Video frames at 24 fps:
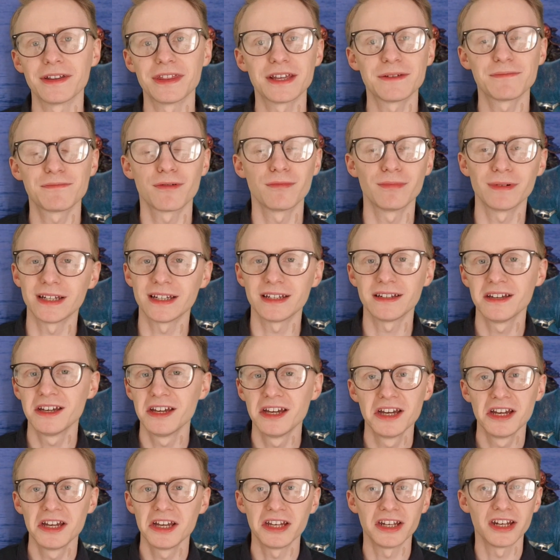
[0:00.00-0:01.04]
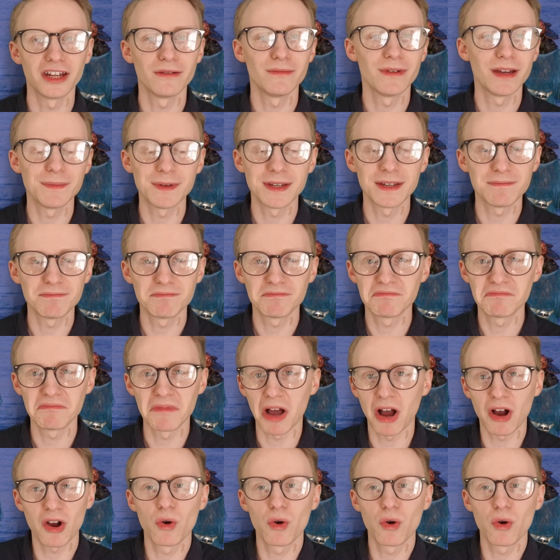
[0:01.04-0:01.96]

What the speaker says: There's probably, you know, maybe a